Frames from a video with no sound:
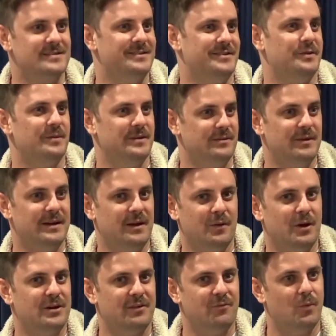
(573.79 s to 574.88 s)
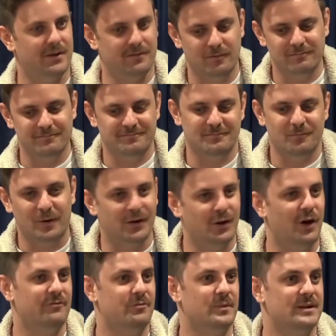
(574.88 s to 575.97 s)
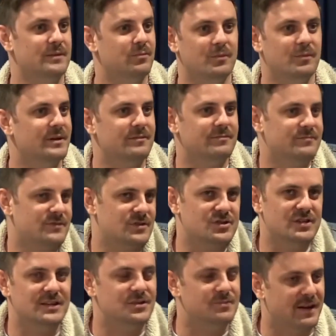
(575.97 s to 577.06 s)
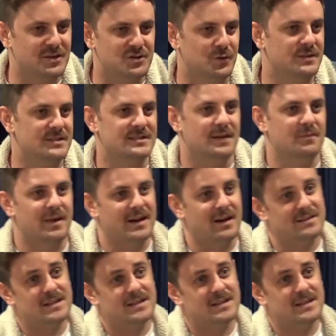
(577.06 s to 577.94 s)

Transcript: We only have one life, and we just need to make choices that make us